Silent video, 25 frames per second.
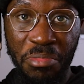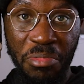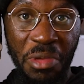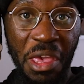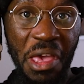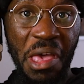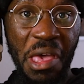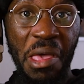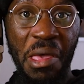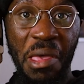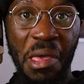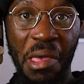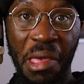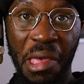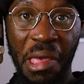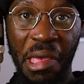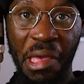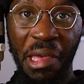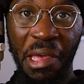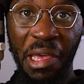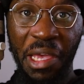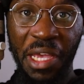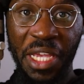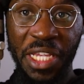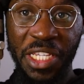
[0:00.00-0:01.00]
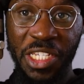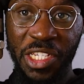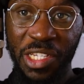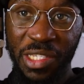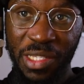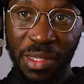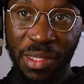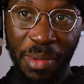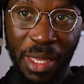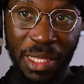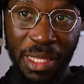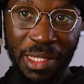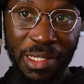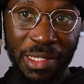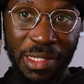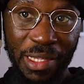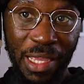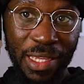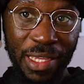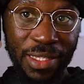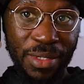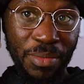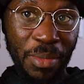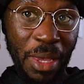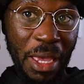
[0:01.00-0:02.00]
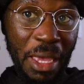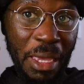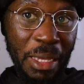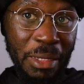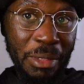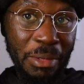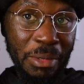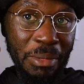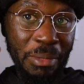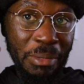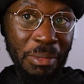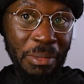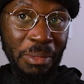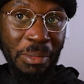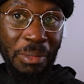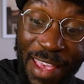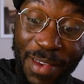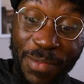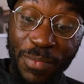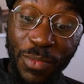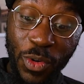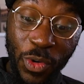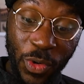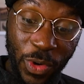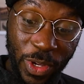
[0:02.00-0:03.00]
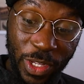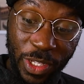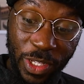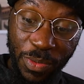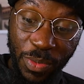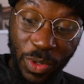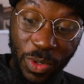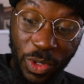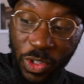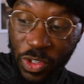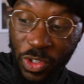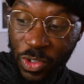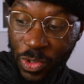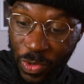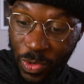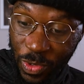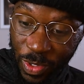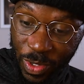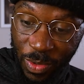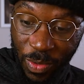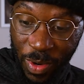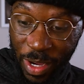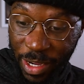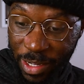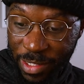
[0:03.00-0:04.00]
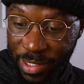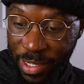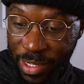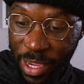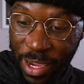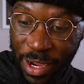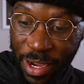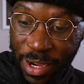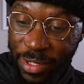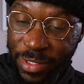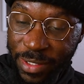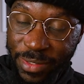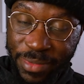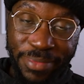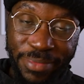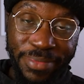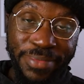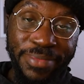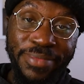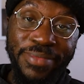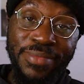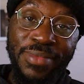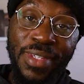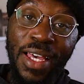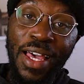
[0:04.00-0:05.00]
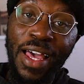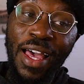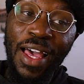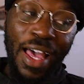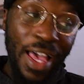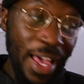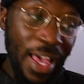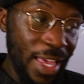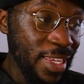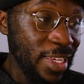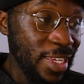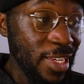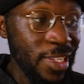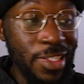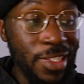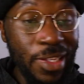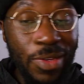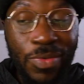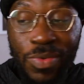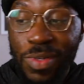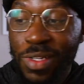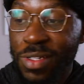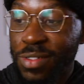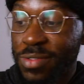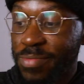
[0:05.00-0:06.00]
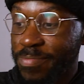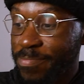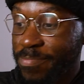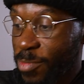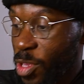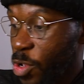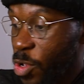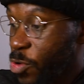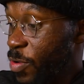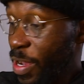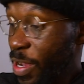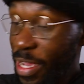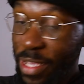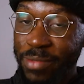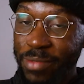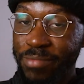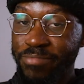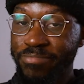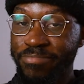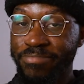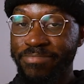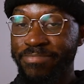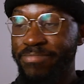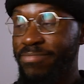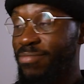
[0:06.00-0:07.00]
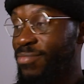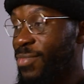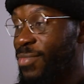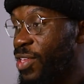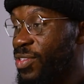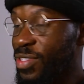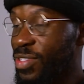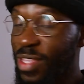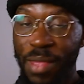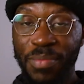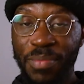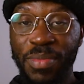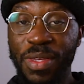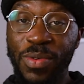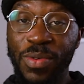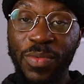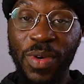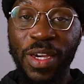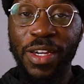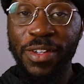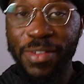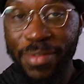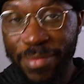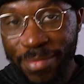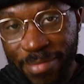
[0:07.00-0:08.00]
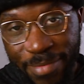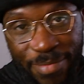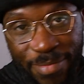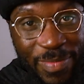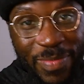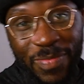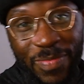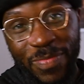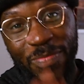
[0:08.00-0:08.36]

Yeah, just about the size of my head. I'm going to put you to work, sir. Yes, I will. All right, stop being there.